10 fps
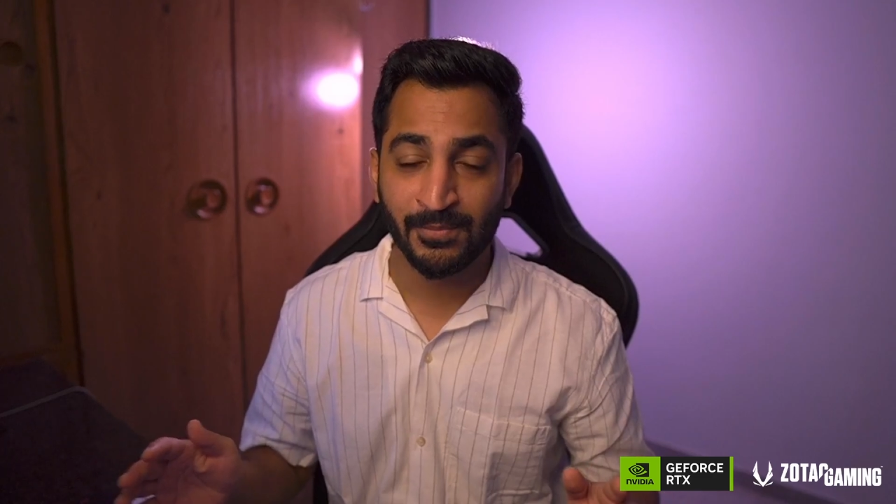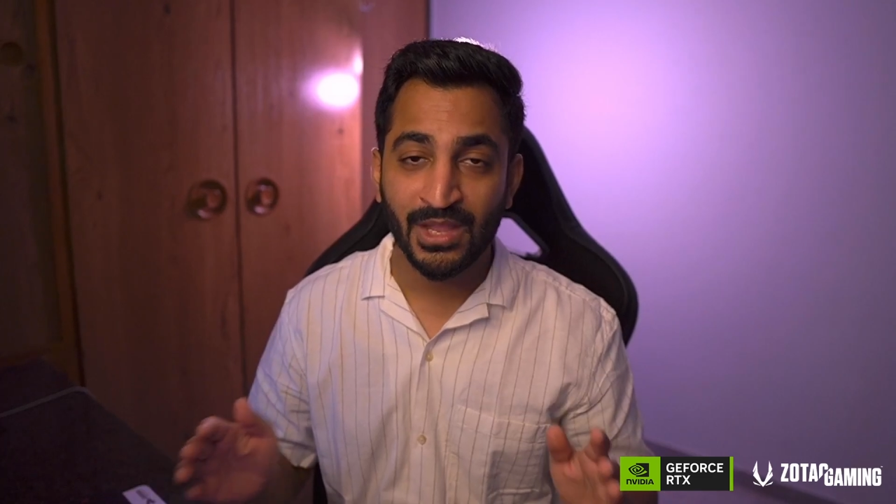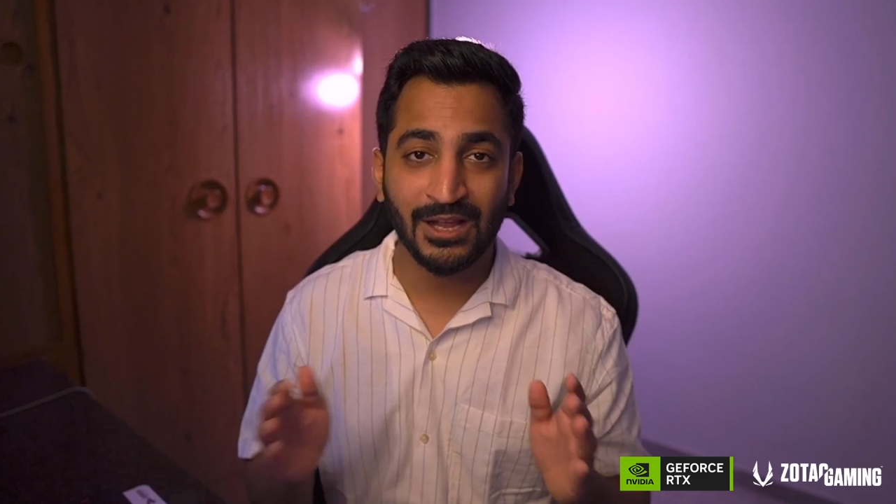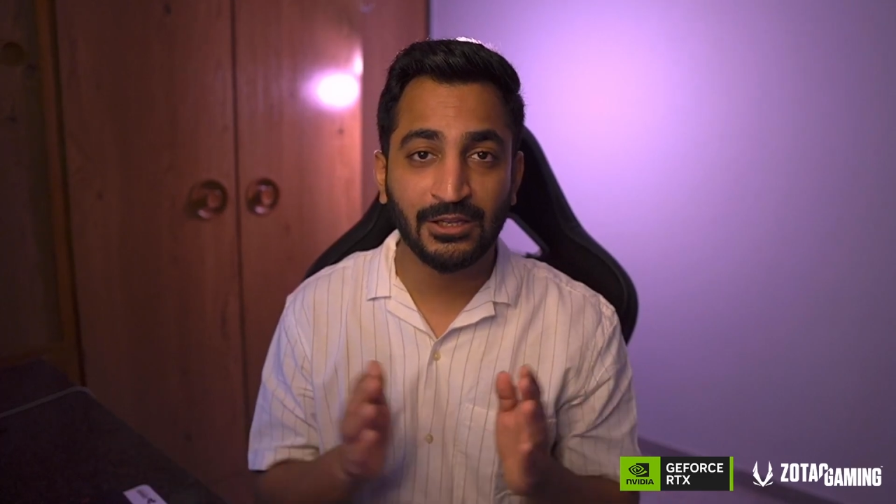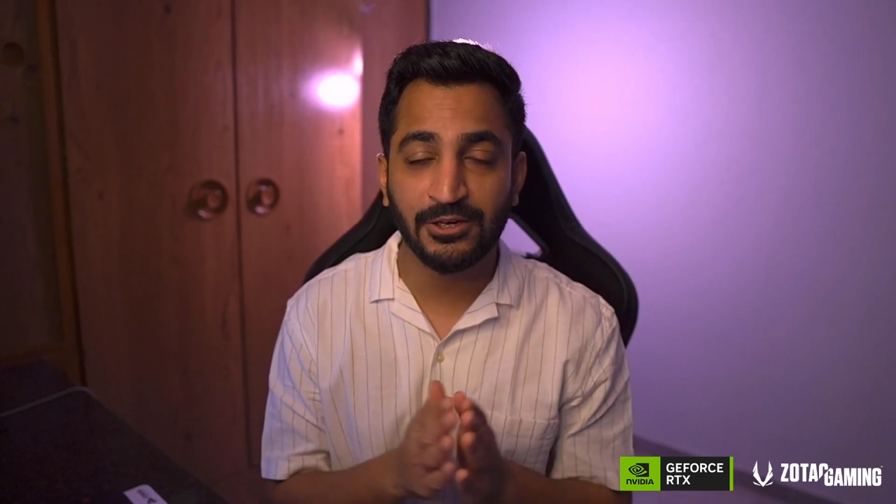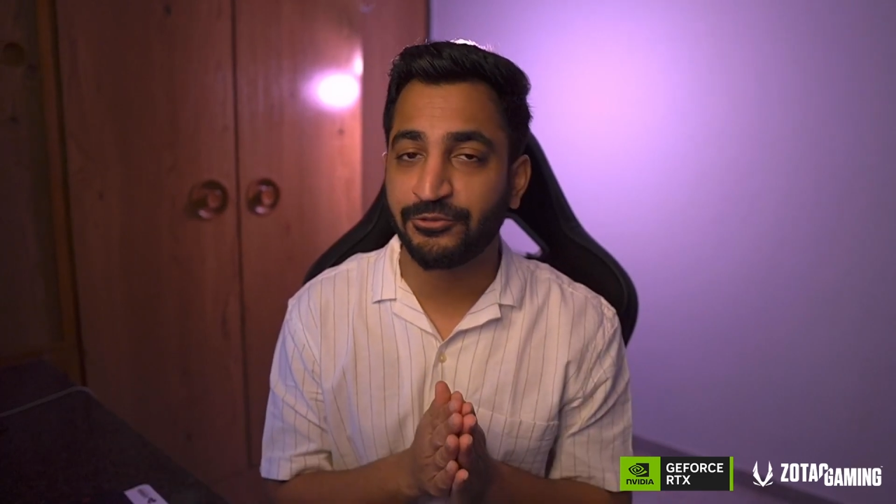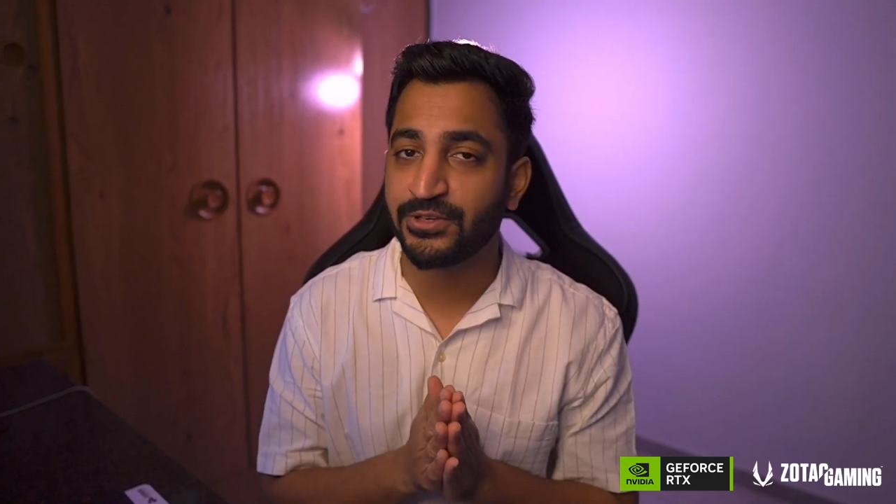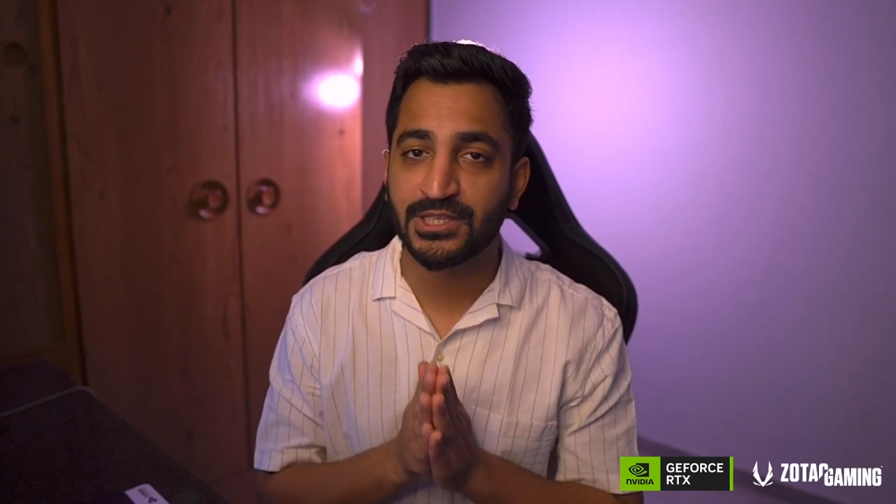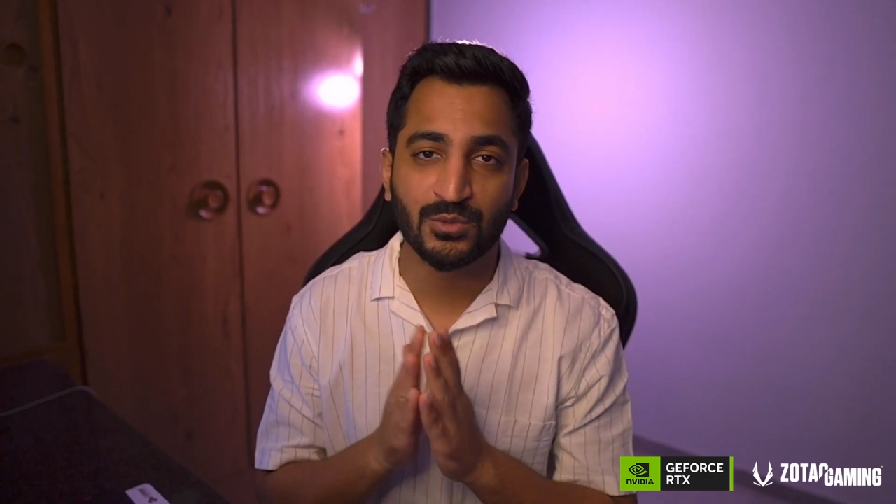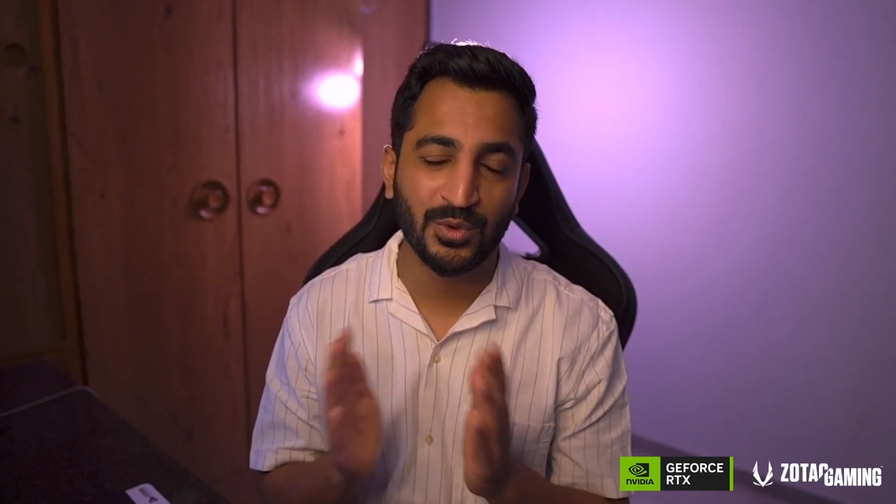And the
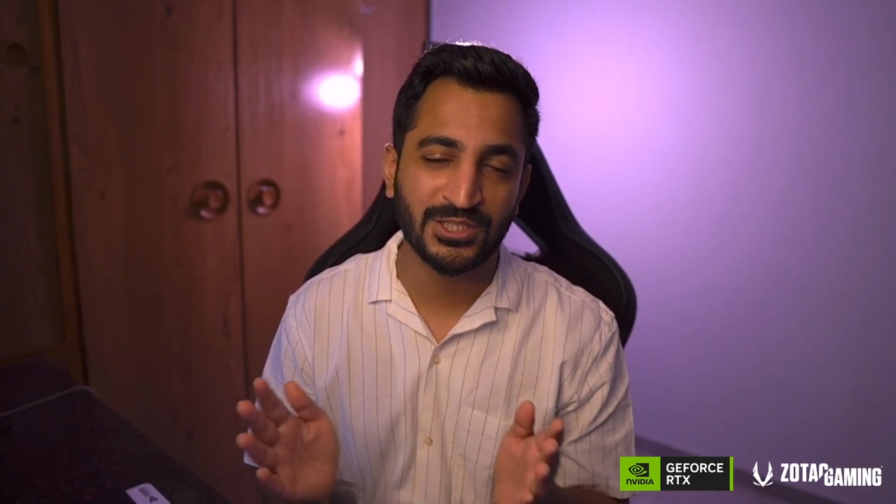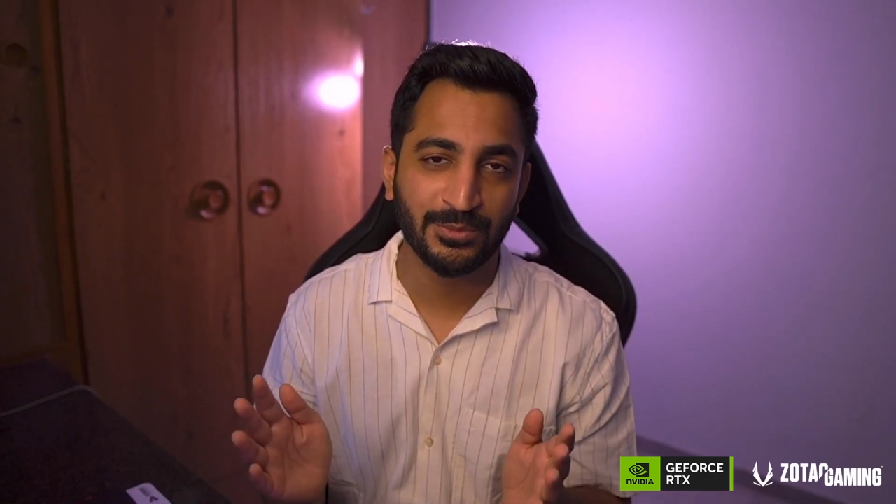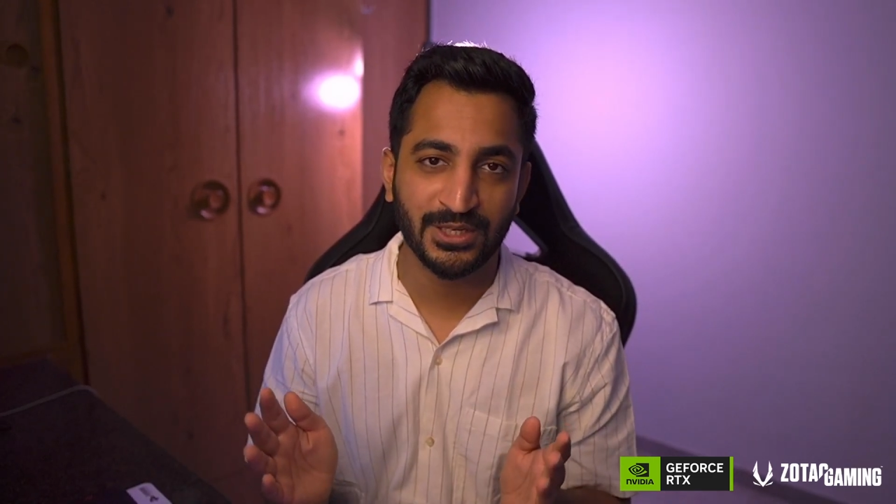difference is visible.